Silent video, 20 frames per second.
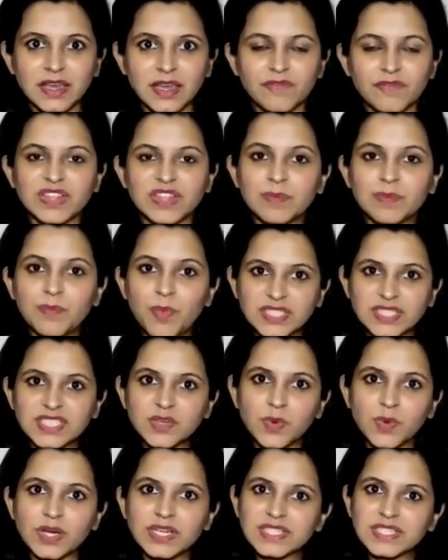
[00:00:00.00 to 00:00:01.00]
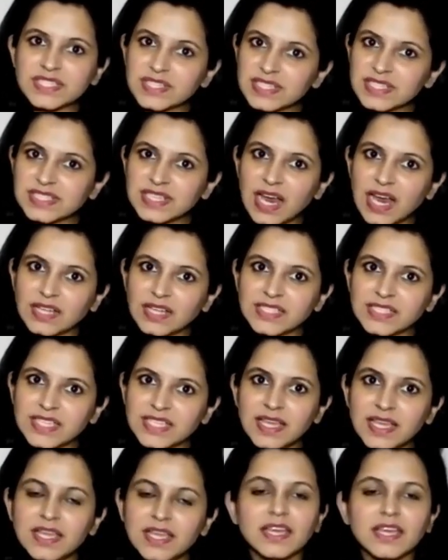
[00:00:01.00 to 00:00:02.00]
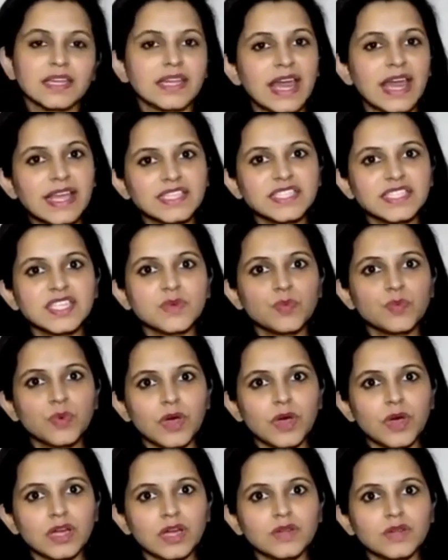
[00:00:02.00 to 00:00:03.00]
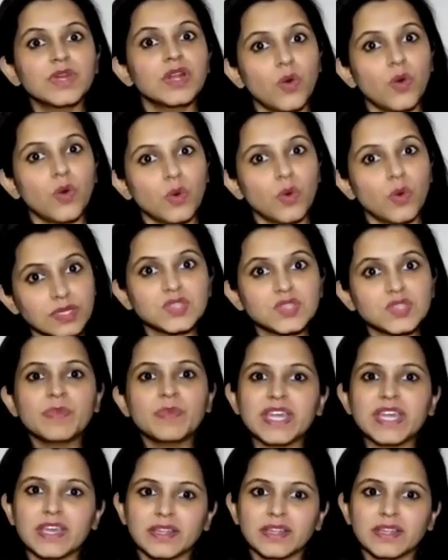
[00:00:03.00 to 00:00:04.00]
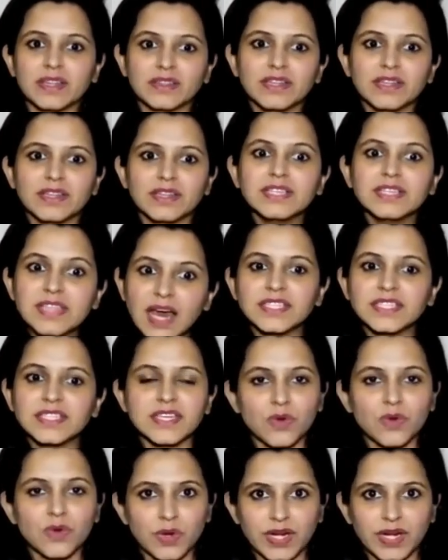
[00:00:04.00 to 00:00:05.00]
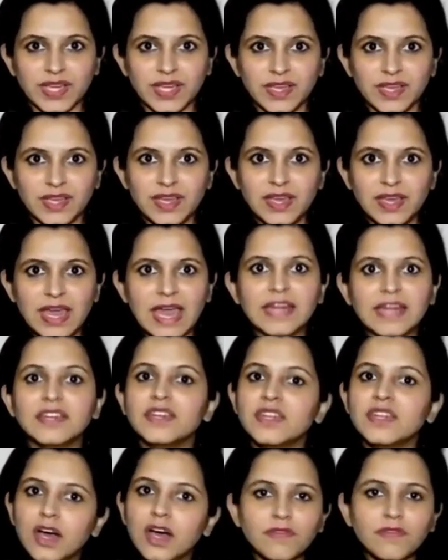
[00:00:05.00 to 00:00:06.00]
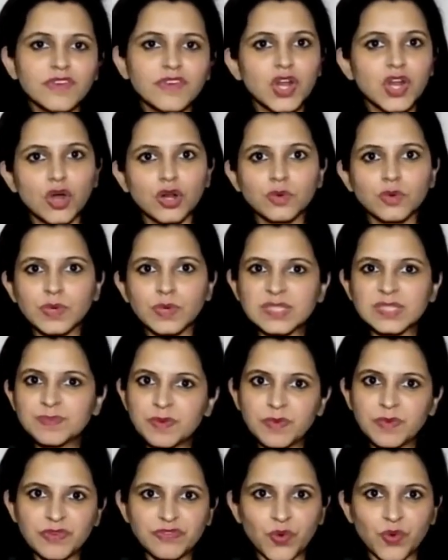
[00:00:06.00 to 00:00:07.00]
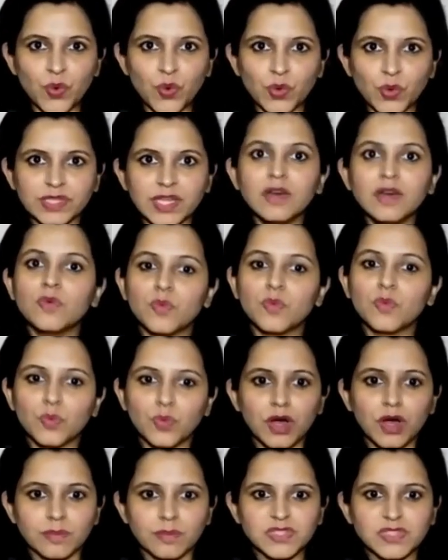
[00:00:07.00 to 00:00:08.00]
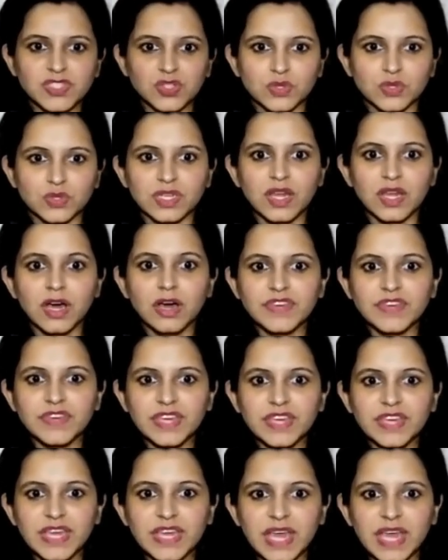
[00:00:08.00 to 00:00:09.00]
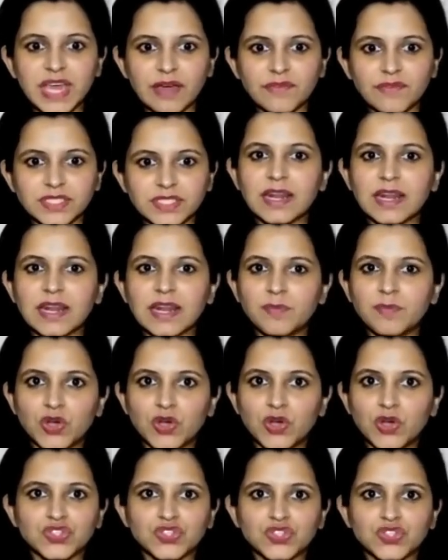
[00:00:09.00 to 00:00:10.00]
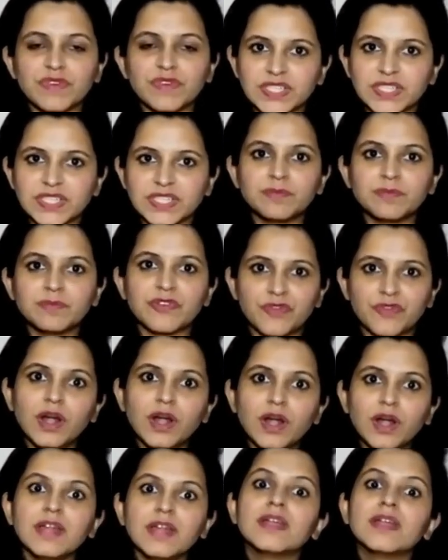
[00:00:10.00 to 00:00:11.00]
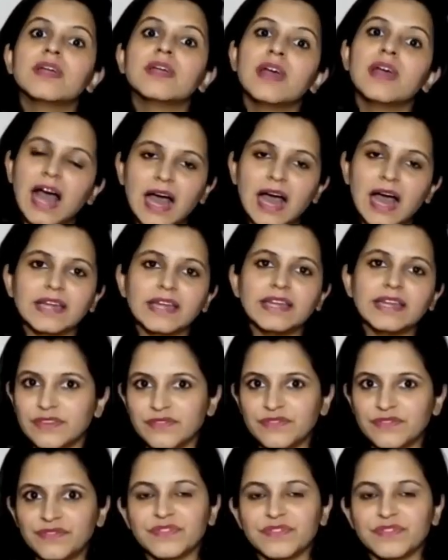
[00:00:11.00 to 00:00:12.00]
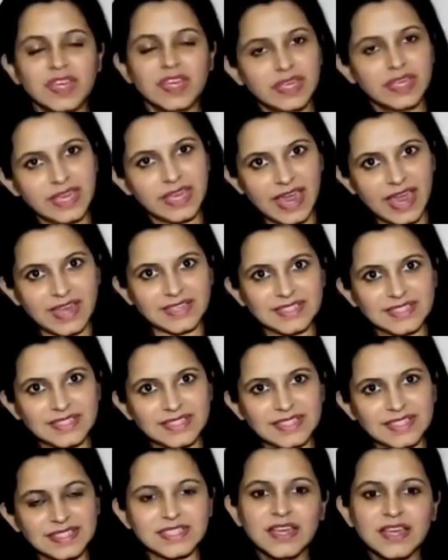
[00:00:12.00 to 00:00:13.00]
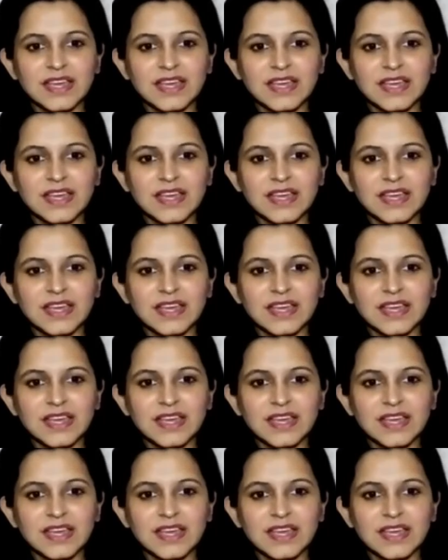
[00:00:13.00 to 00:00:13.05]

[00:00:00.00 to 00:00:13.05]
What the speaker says: When the positive word is in the starting, negative word will also be in the starting only. And ne will always be before the verb. So ne we have written and apostrophe we've written before re. Yes.